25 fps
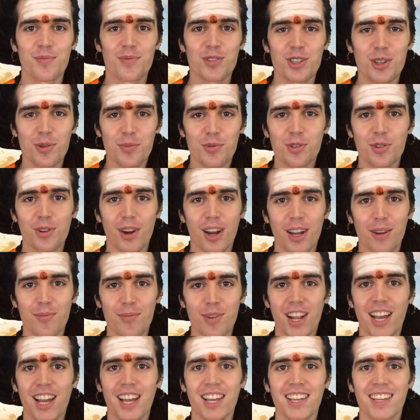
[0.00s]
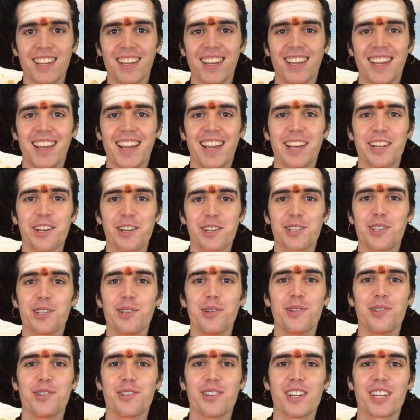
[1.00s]
subscribe, like, and I'll see
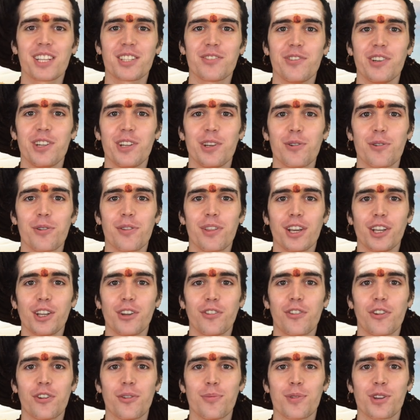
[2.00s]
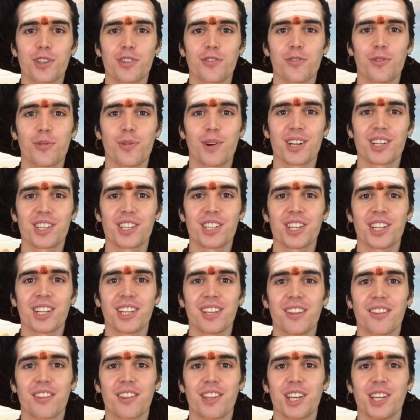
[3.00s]
you in the next video. Thank you very much for
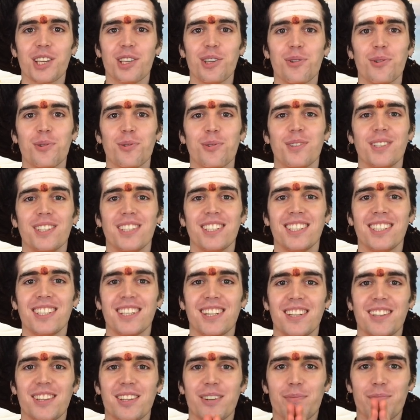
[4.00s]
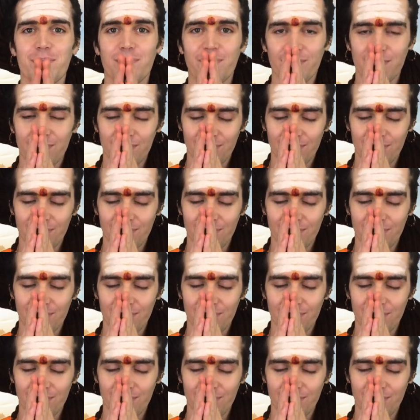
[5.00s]
watching. Thank you, Nithyananda.